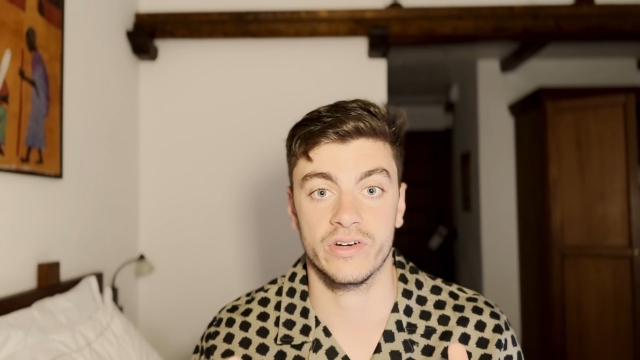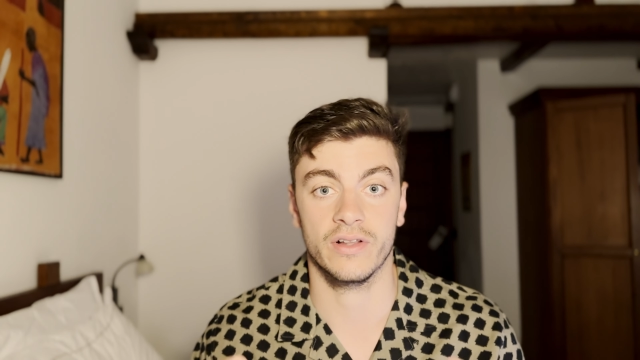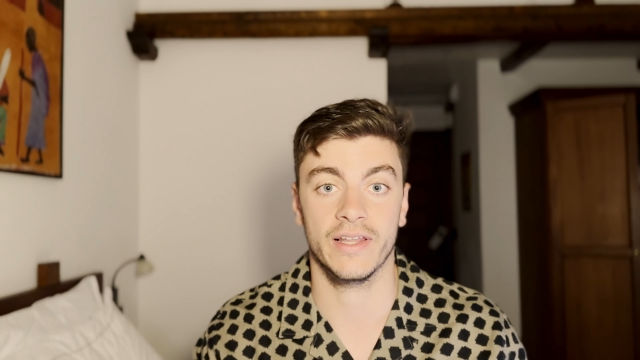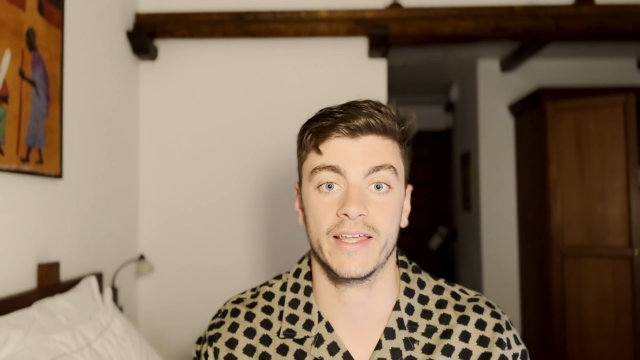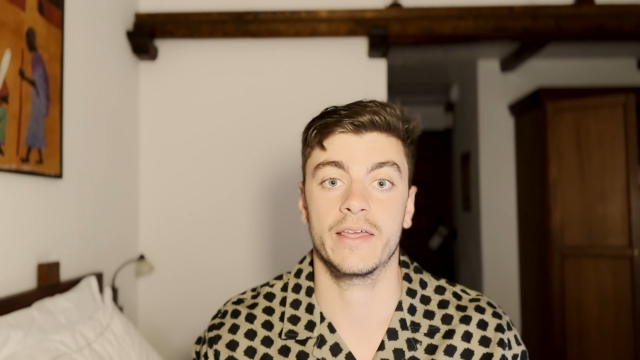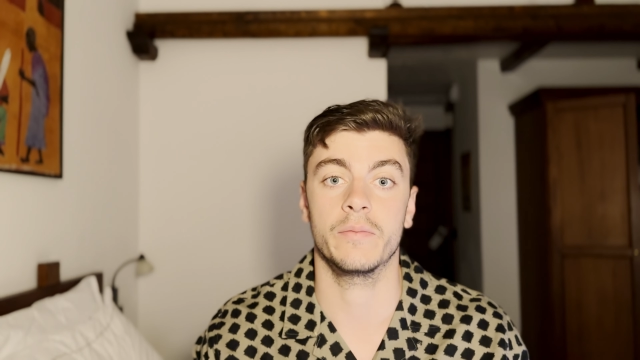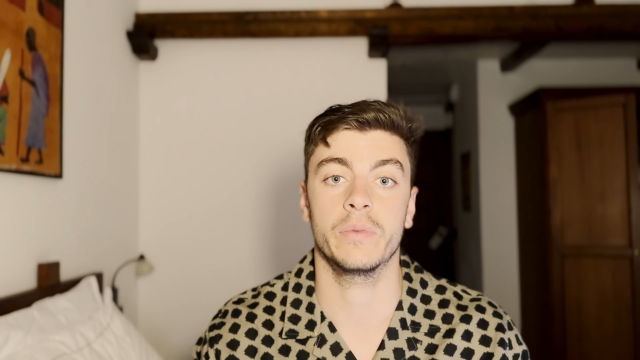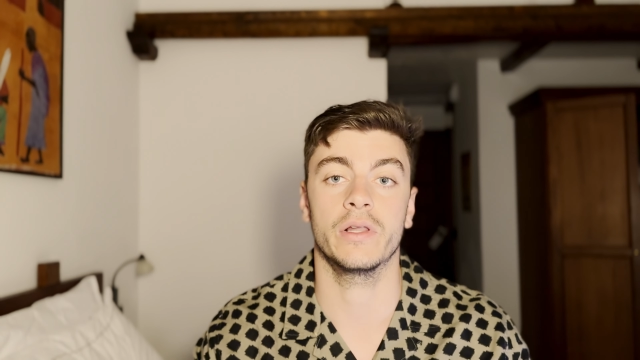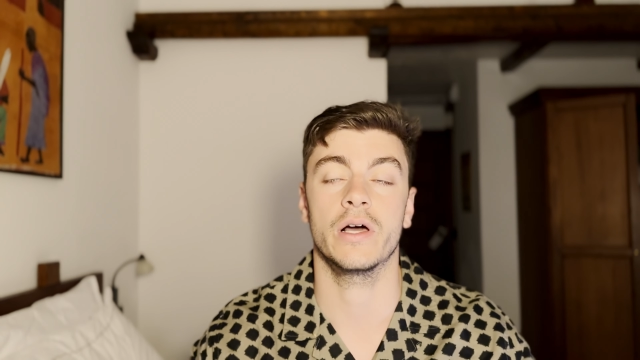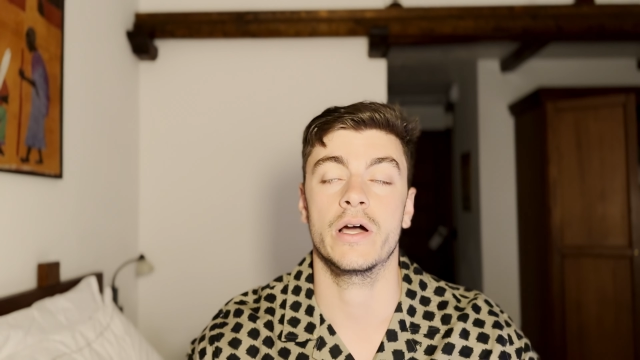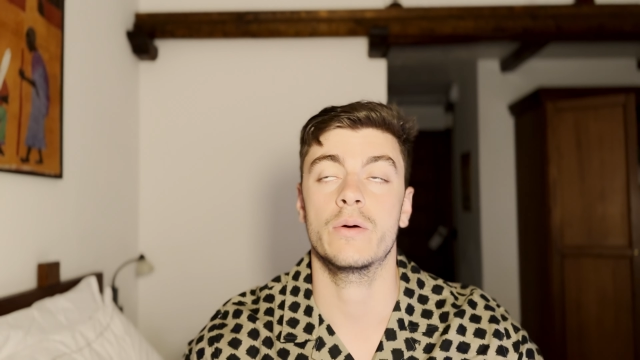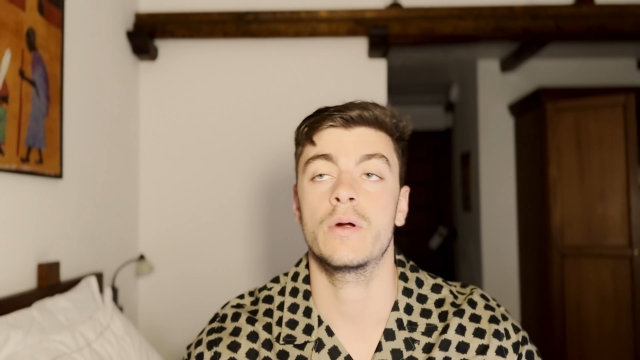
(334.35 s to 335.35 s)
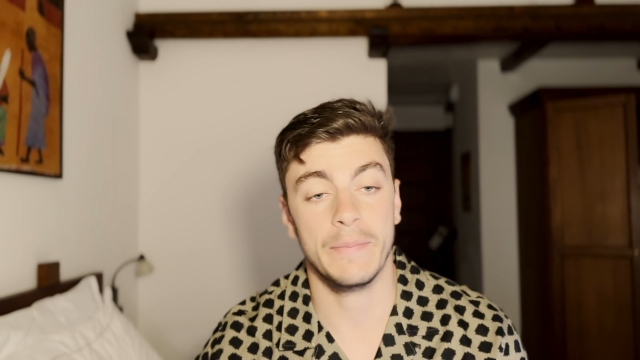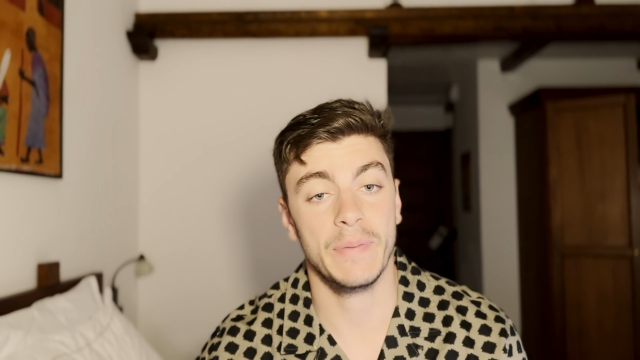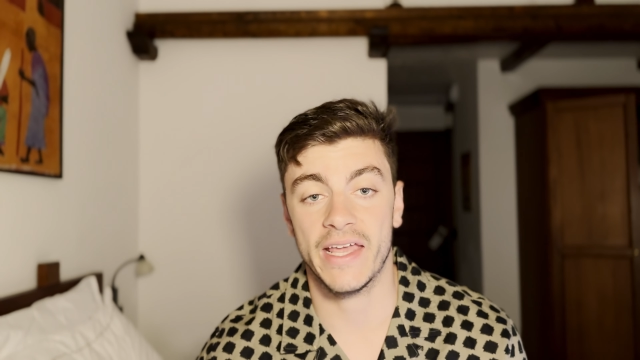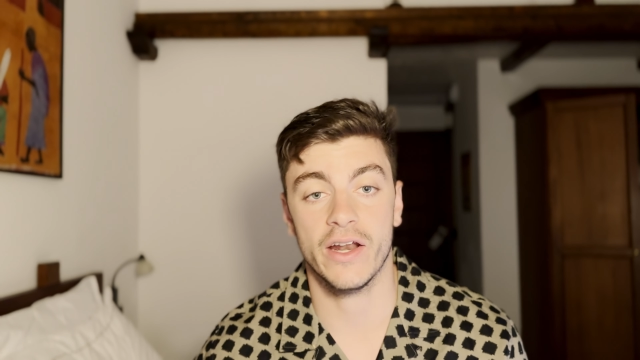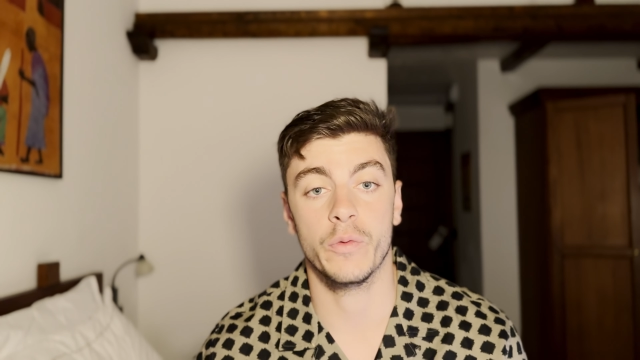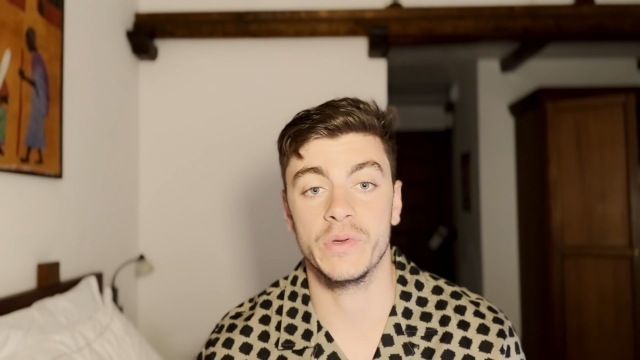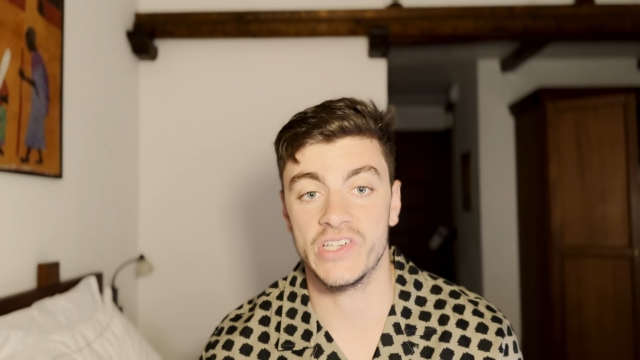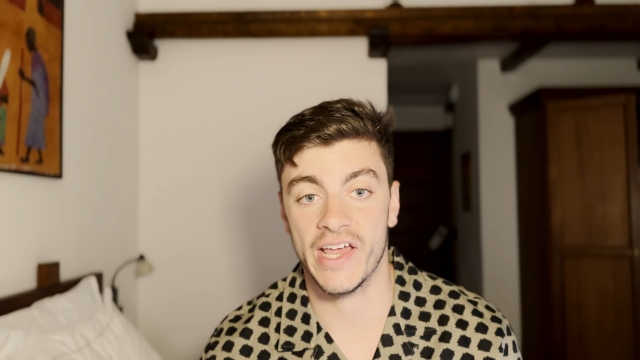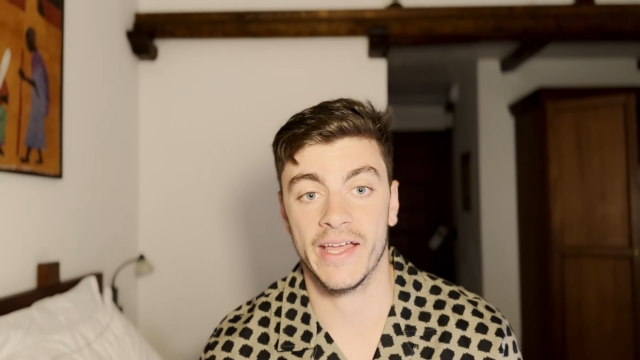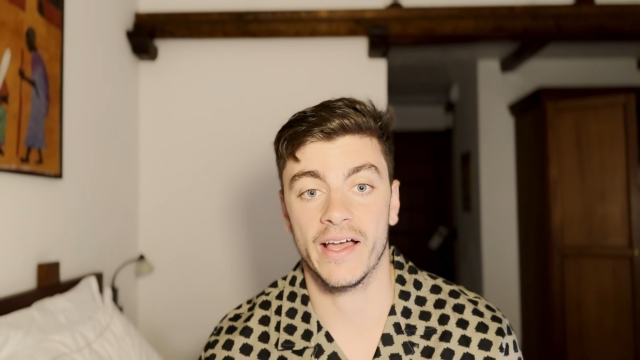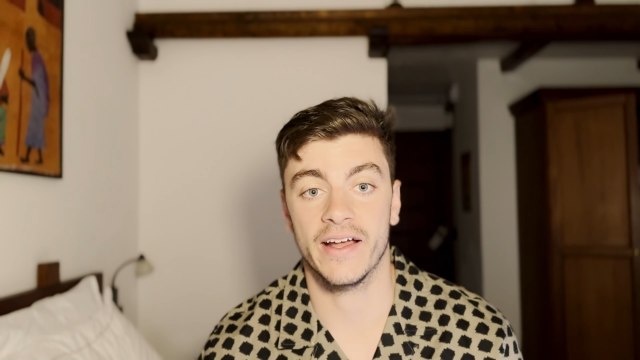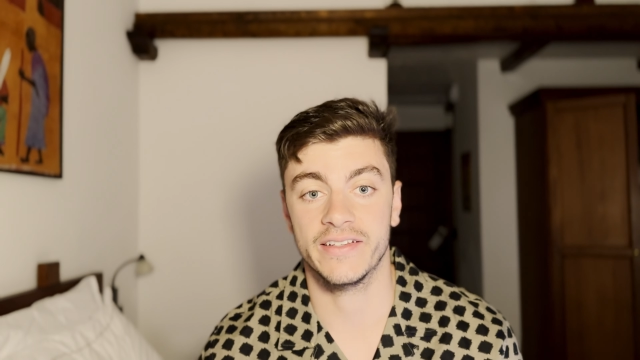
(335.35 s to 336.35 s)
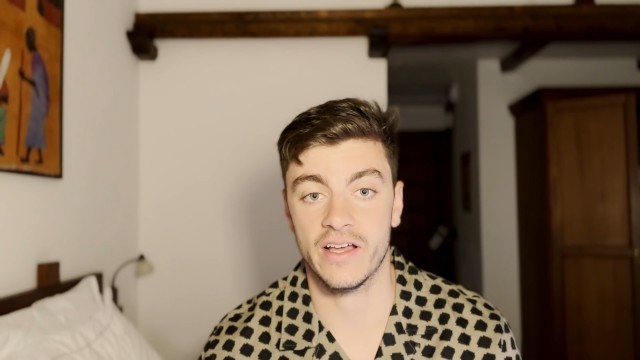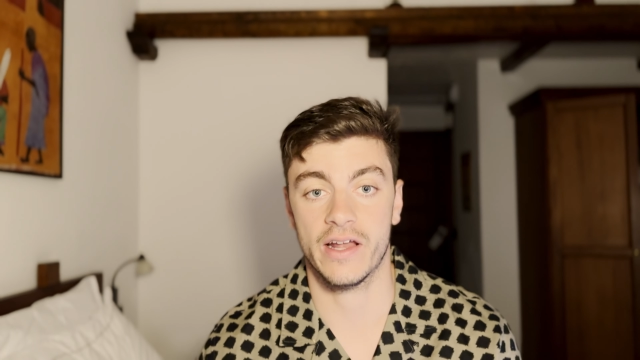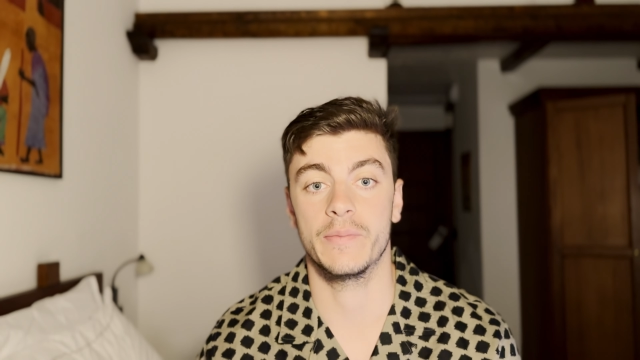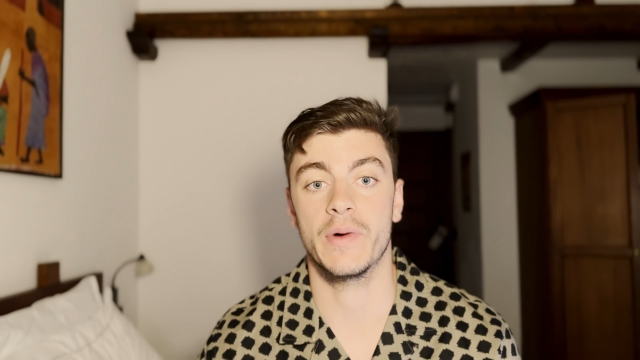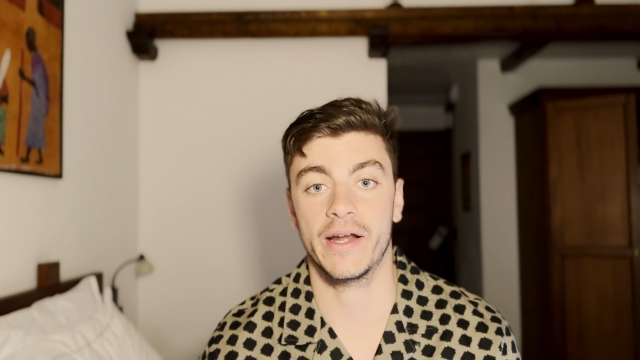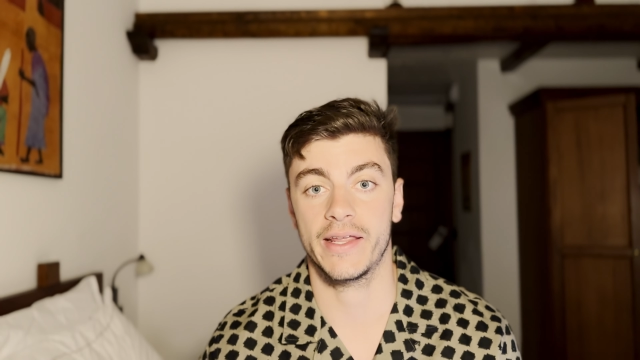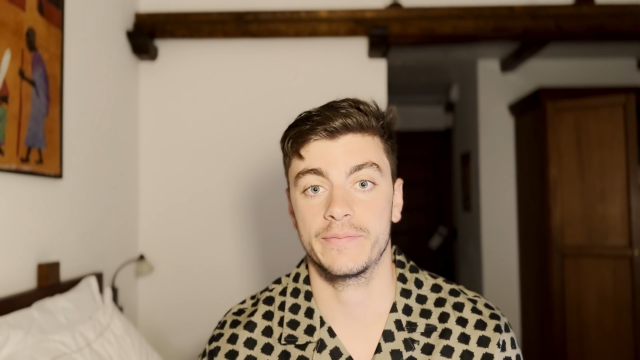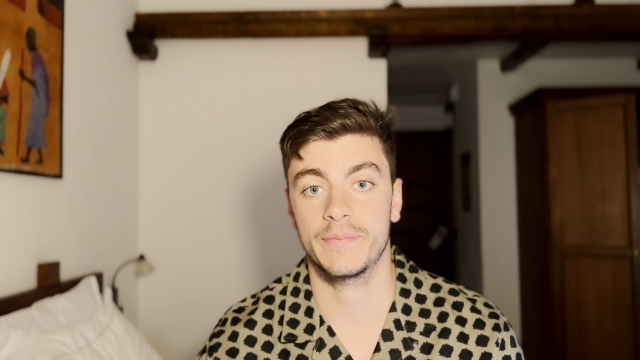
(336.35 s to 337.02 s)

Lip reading: I'll link it below. They paid OBJ a ton of money.